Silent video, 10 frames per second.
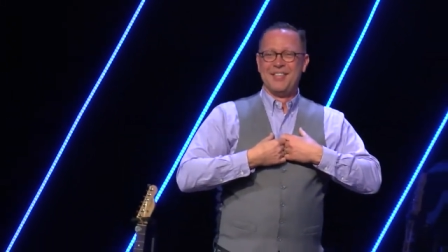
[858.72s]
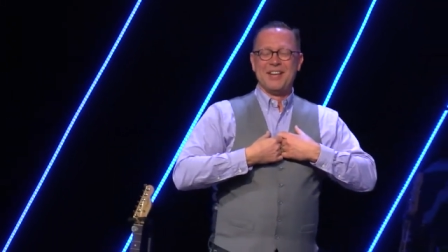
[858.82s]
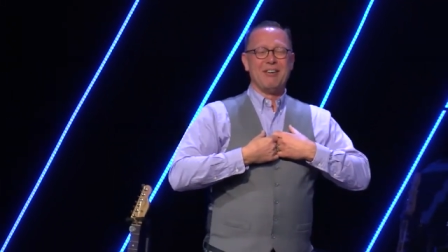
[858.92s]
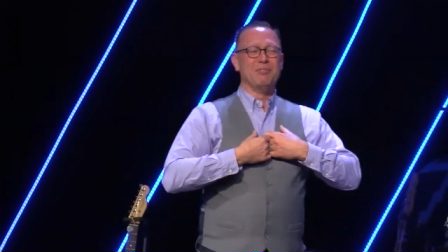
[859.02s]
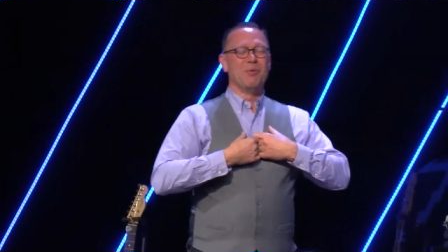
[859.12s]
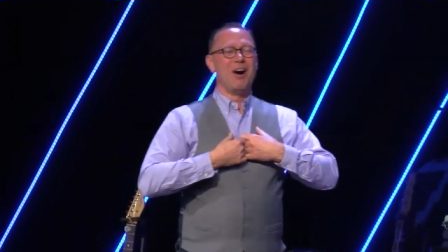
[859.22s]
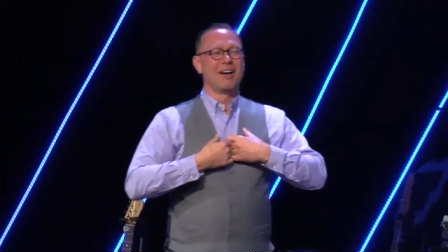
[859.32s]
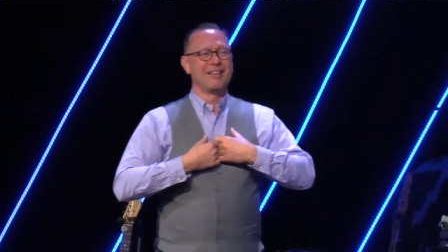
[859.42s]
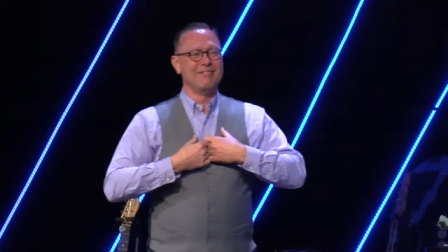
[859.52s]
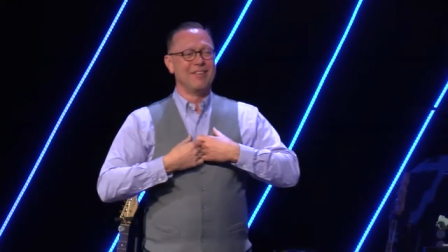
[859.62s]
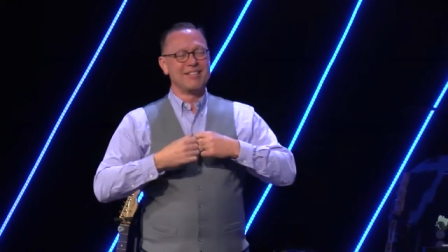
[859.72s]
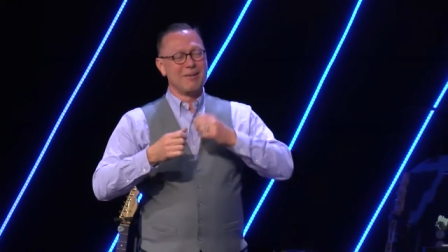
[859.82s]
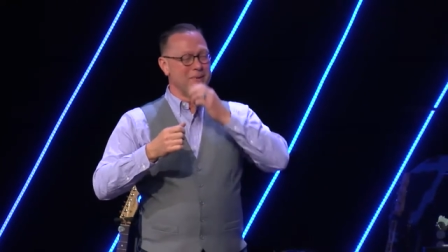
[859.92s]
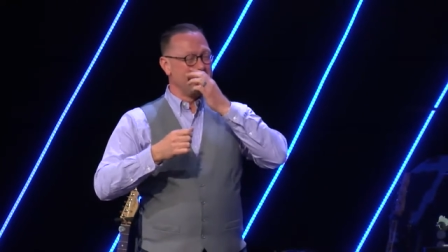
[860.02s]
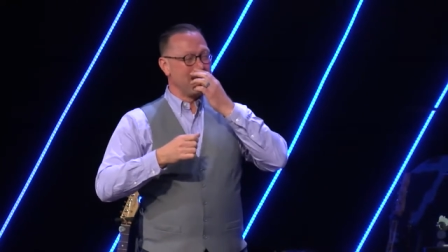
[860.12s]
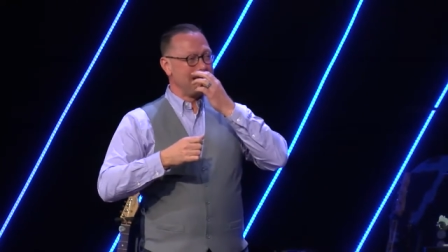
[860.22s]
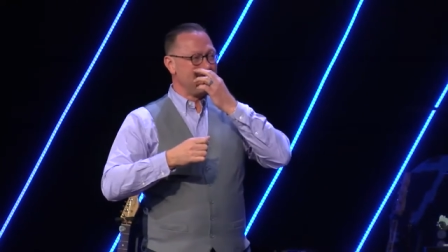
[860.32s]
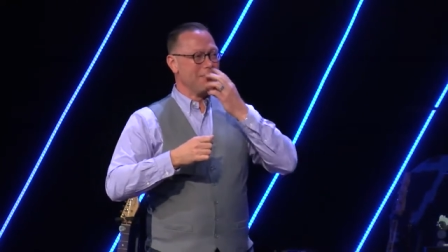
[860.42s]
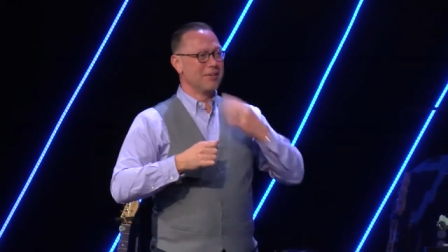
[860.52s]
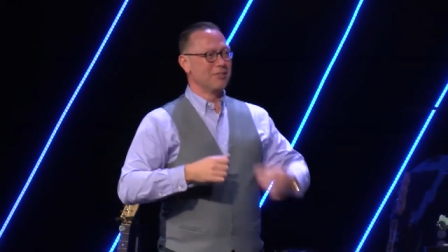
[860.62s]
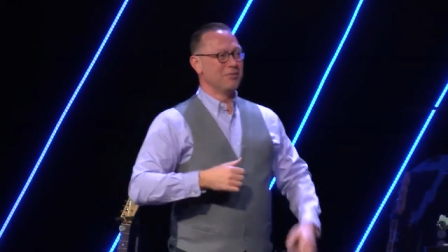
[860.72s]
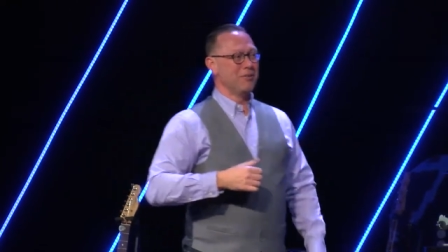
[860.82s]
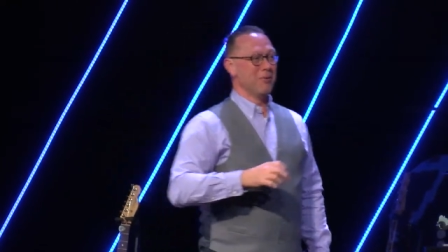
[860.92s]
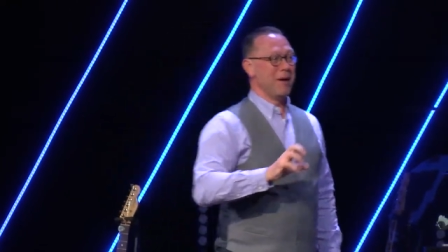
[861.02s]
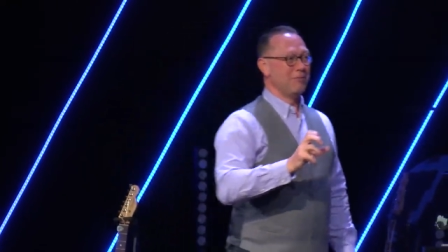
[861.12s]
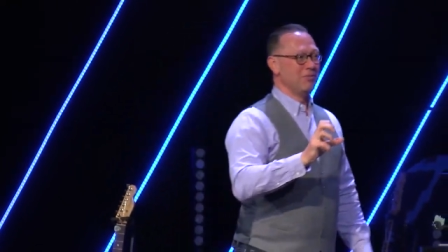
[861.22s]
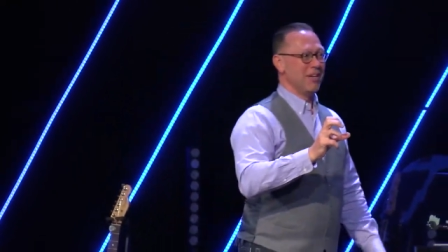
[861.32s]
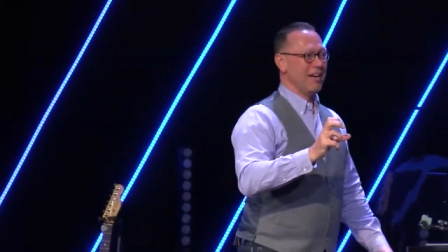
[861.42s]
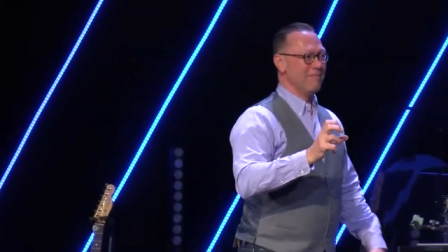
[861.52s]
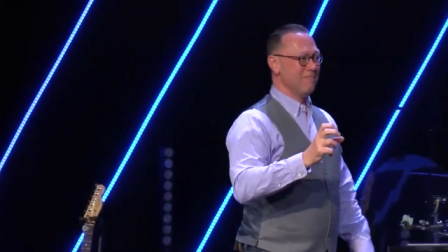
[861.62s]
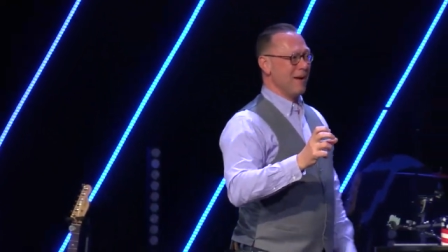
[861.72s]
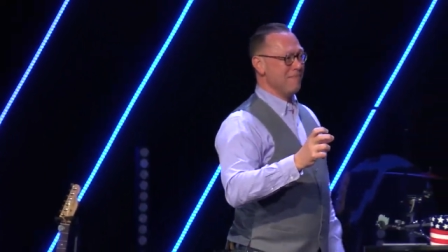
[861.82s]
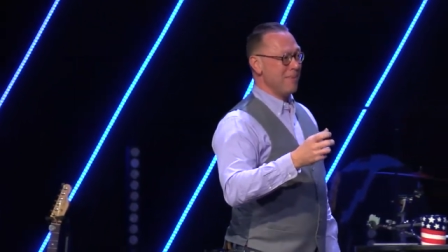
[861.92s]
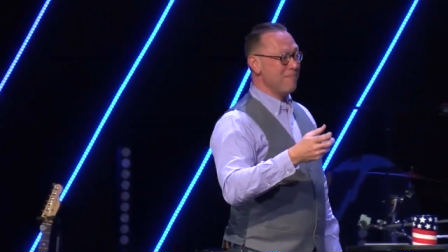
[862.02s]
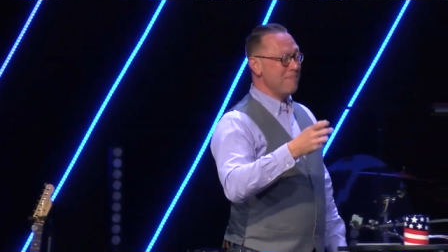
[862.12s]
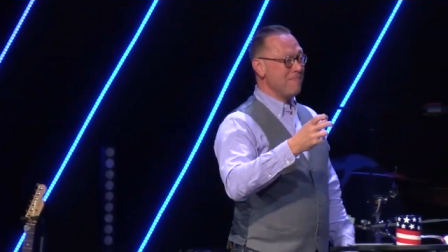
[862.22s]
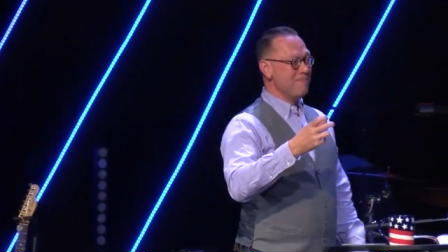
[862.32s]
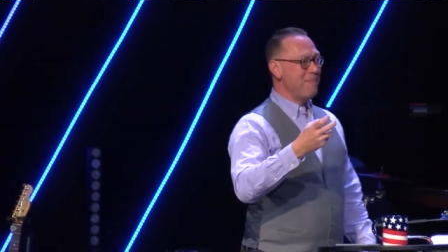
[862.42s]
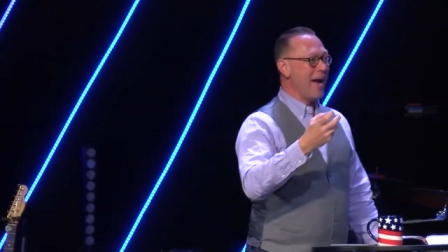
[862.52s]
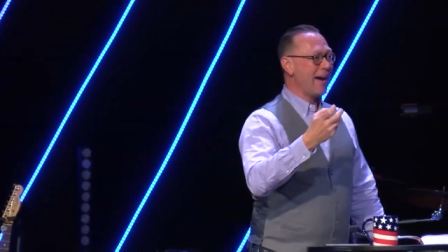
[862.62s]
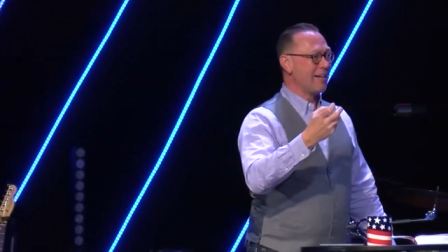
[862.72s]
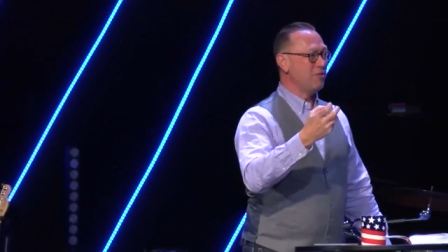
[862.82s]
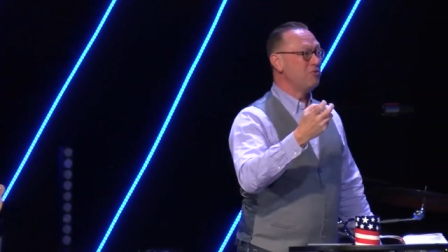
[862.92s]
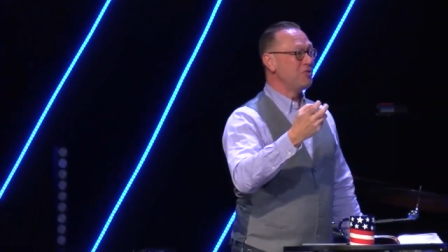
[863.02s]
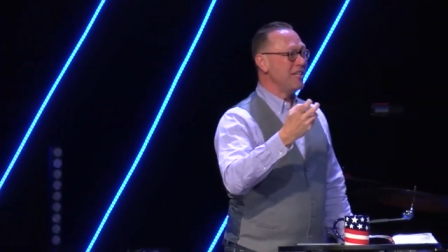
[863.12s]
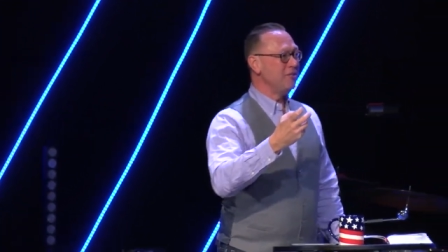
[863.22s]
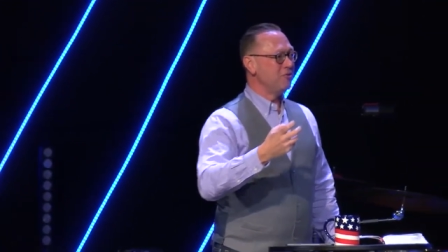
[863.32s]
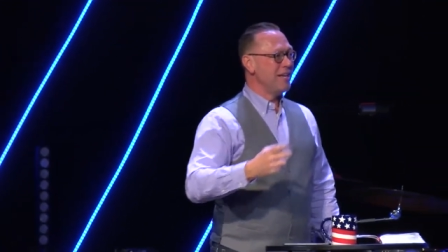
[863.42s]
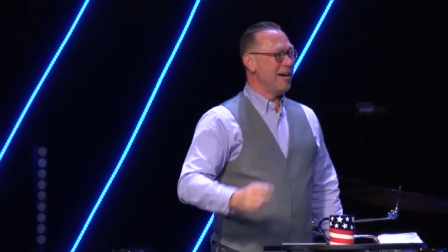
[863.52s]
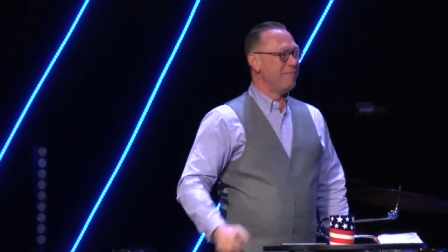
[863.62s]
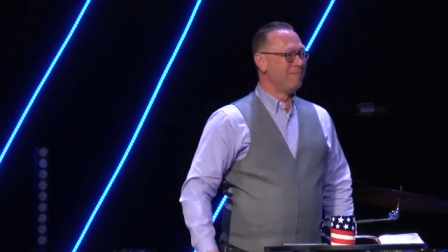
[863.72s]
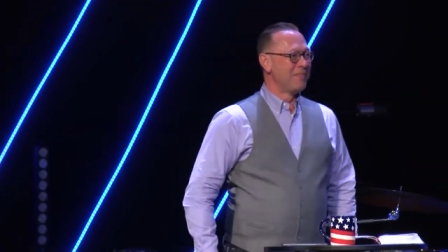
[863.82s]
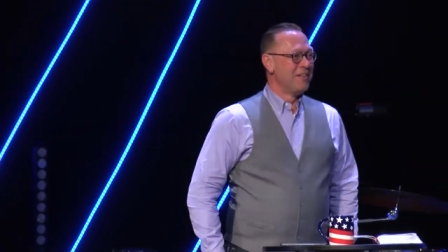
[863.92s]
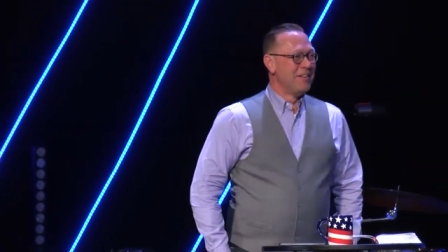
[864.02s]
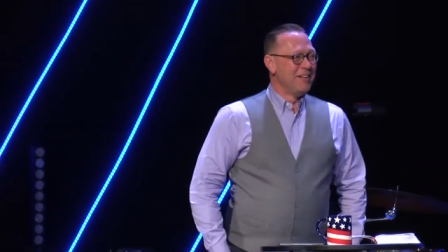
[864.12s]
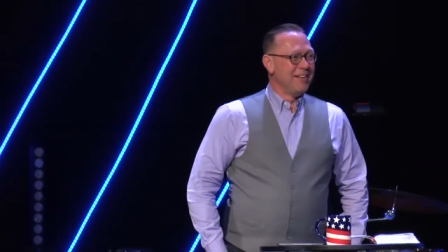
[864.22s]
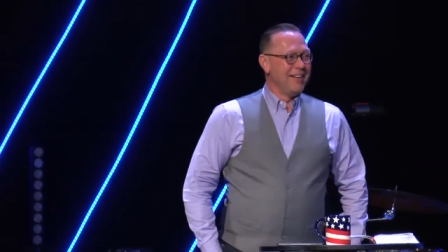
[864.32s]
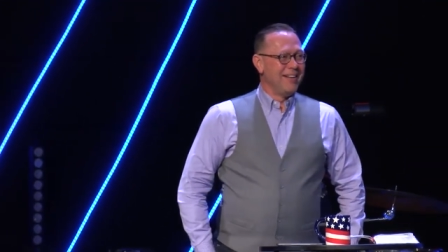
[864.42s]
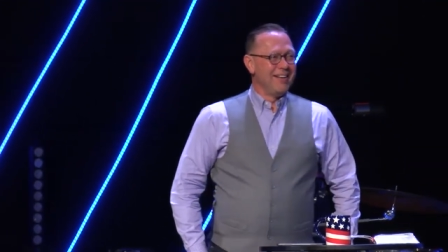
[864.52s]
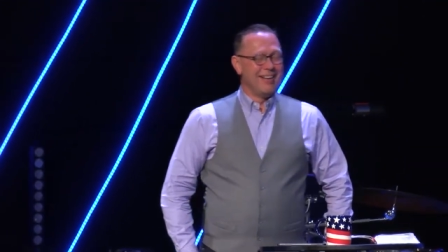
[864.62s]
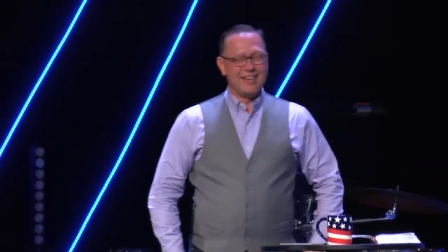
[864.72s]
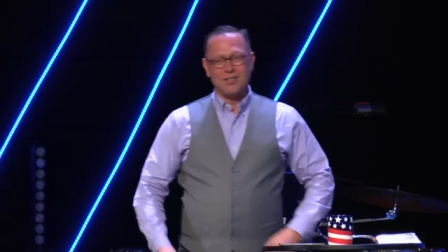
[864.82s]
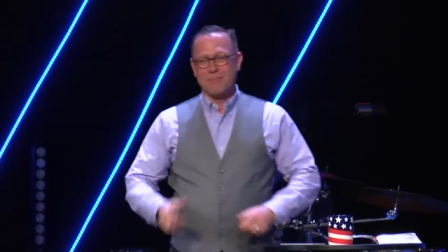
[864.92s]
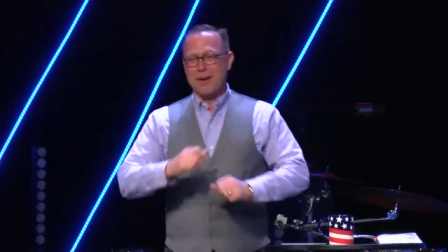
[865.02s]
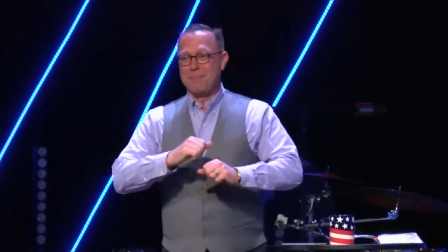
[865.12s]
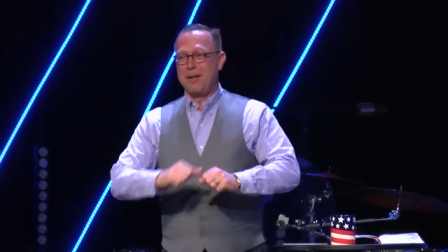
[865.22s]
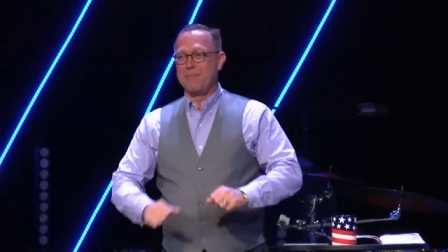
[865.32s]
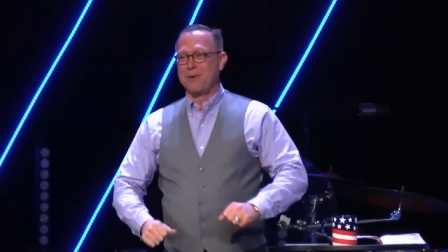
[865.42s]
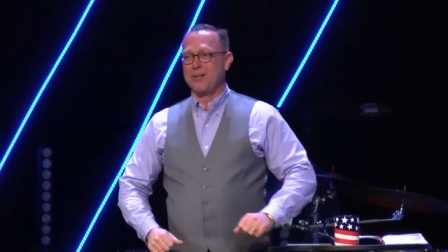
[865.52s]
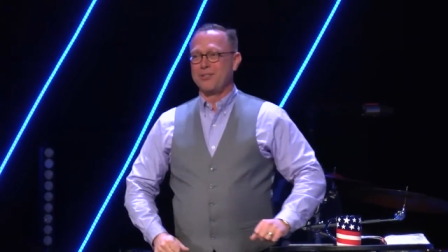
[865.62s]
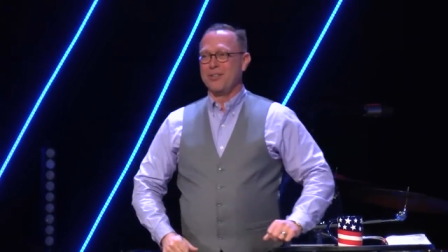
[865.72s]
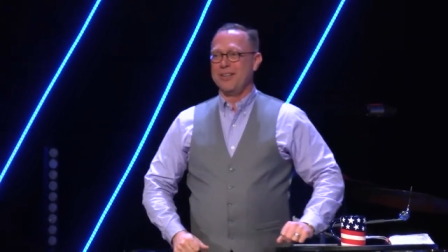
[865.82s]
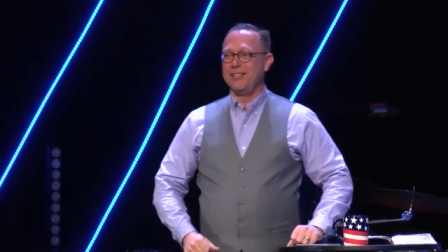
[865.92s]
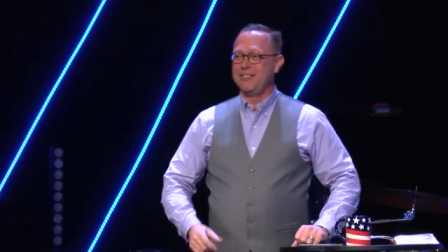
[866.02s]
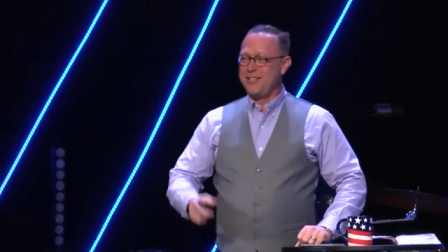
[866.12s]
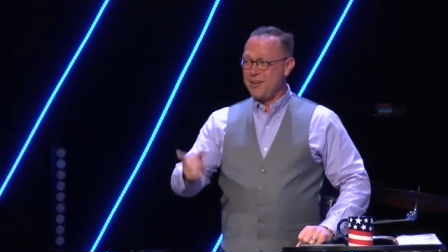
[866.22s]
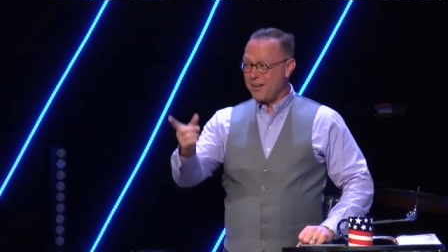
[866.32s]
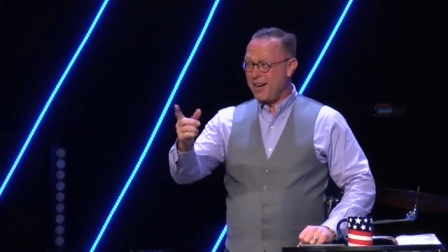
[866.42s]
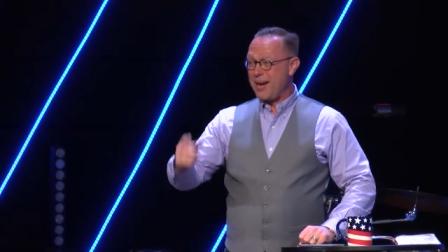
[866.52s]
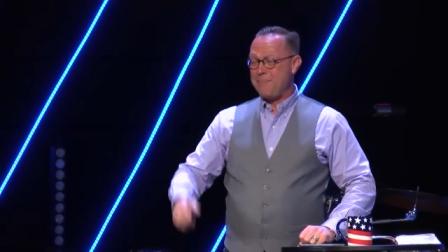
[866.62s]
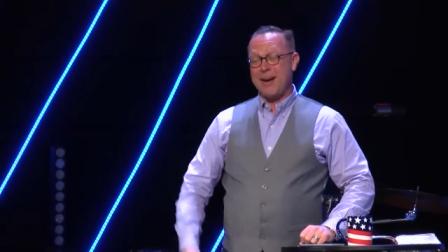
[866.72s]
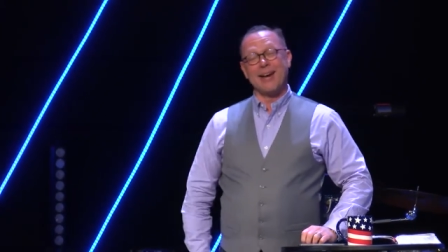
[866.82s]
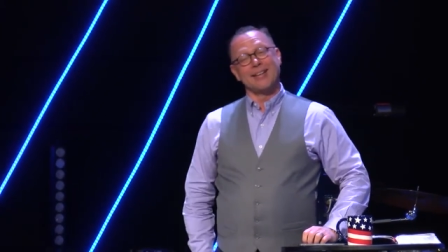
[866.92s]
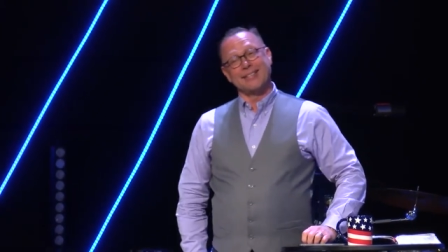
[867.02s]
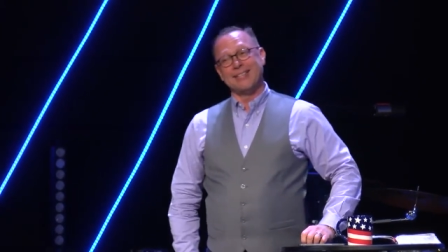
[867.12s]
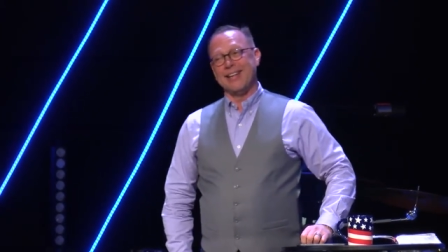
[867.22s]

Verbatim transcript: I was walking one time. We were at the emergency room. I was, I, my, my back had seized up. And they took my blood pressure and they said, You're in a lot of pain. I said,